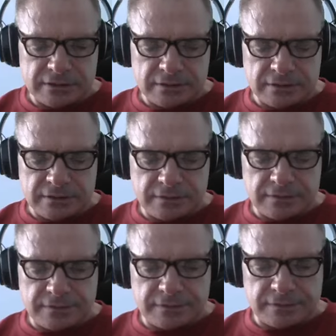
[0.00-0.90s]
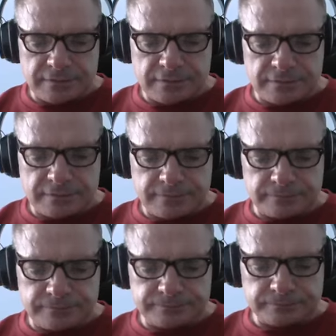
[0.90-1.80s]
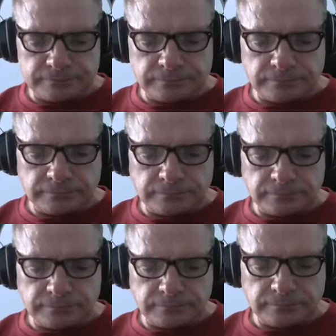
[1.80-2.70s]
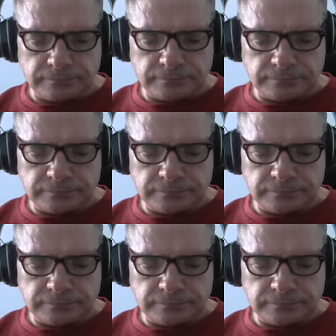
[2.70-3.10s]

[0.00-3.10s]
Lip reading: (no one is talking)